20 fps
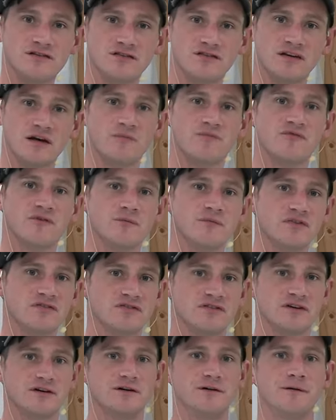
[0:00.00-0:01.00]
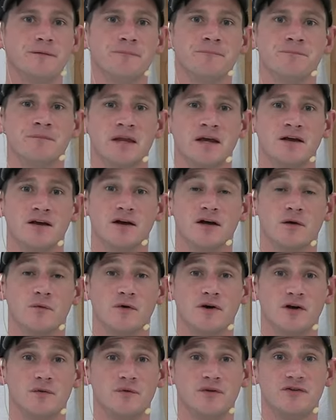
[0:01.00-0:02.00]
inches up from the sill. And
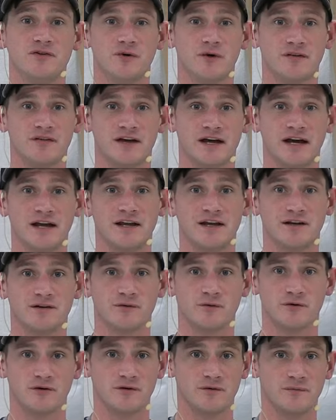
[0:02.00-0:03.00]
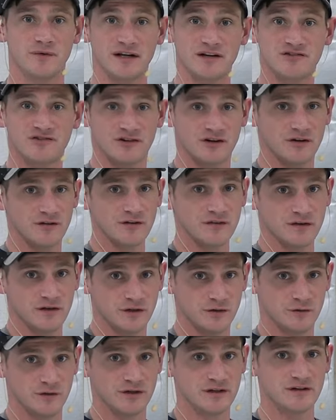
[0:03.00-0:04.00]
we're going to be doing that in order to make sure that the
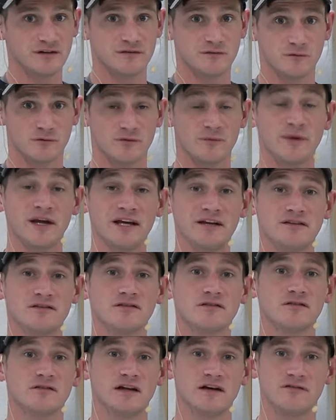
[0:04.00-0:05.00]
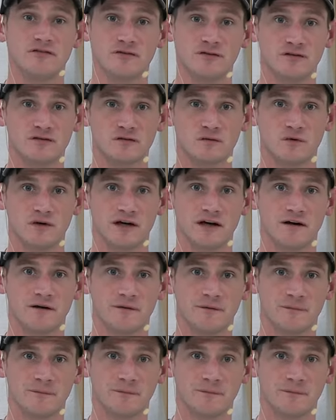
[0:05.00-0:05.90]
unit remains level and square.